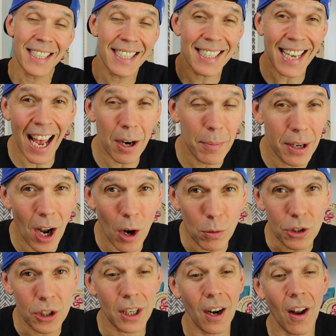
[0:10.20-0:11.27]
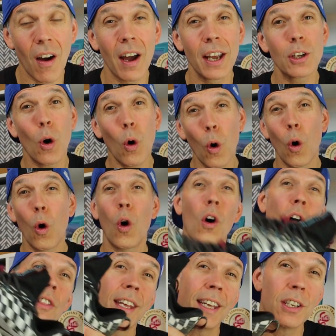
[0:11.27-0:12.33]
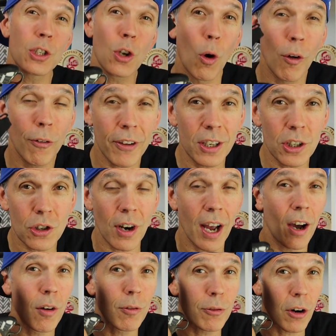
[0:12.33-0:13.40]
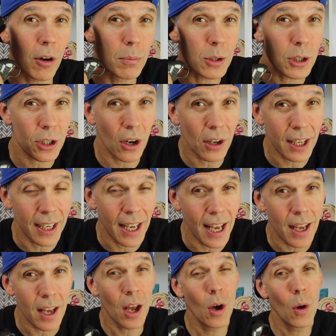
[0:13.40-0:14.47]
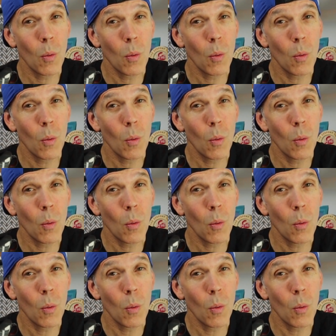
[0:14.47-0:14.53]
Salomon Ultra Glide or the Endorphin Trail from Saucony?